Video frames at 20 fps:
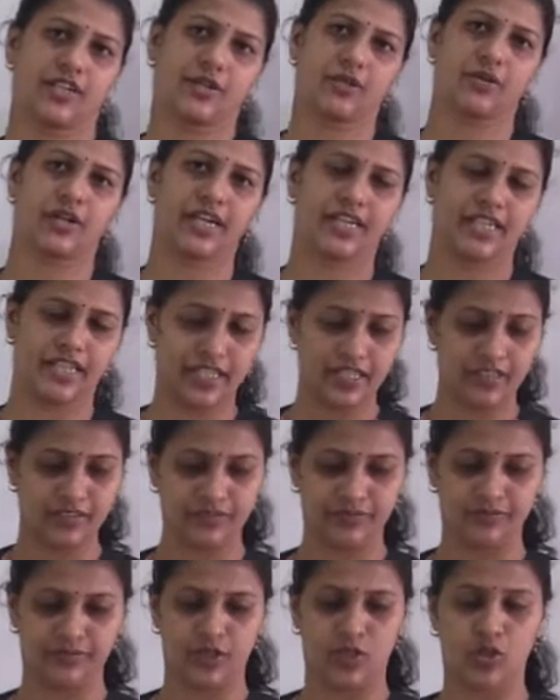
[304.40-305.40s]
Are you
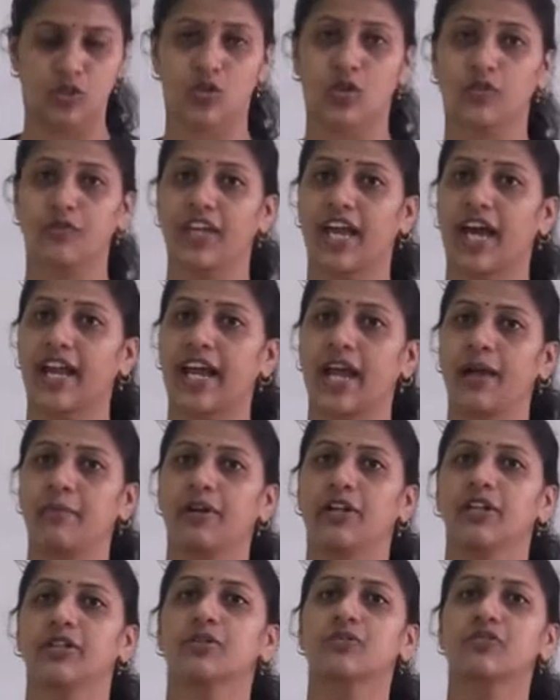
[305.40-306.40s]
getting? So we are
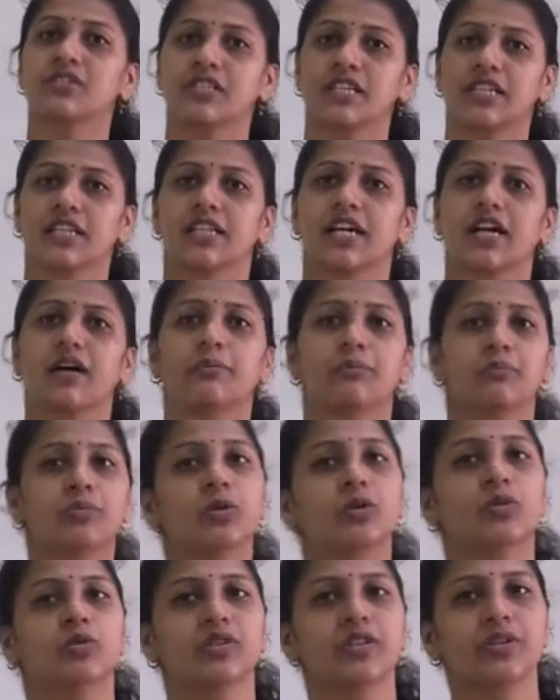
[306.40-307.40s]
able to see the
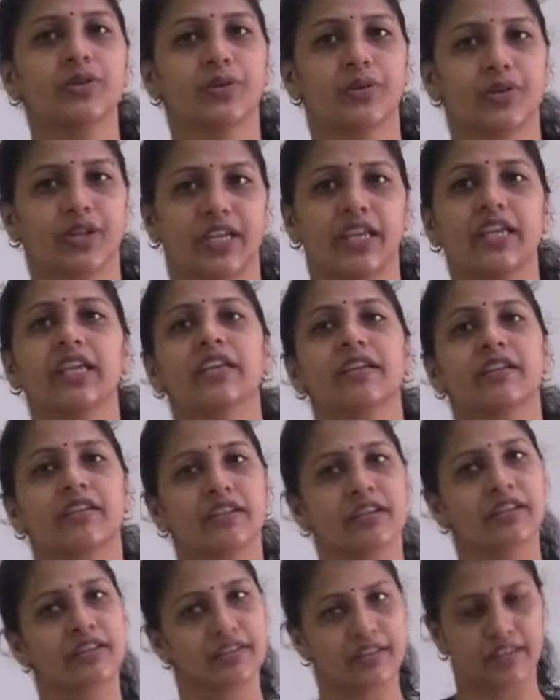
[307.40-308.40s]
moon during
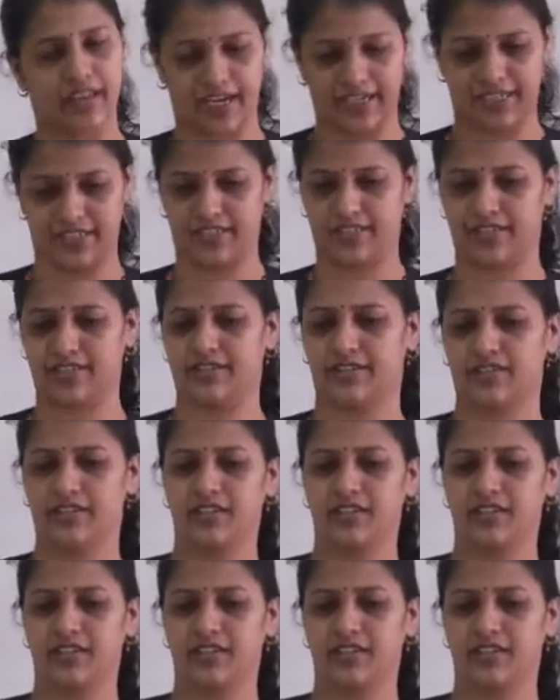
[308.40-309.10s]
night.